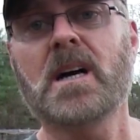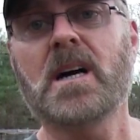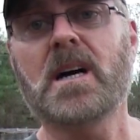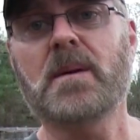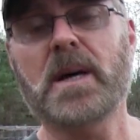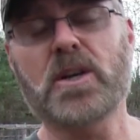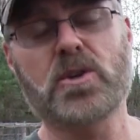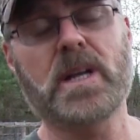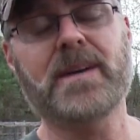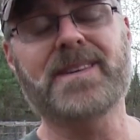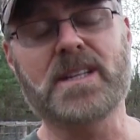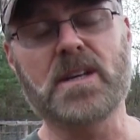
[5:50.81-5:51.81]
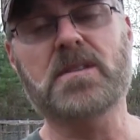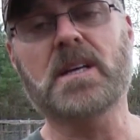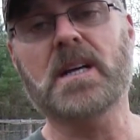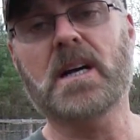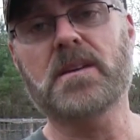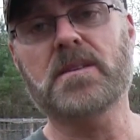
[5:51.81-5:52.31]
I should have a
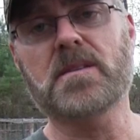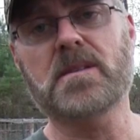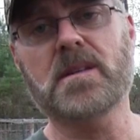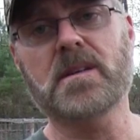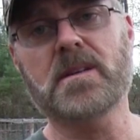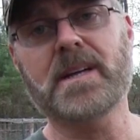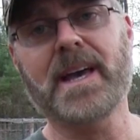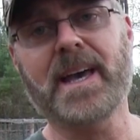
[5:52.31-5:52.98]
decent garden this year,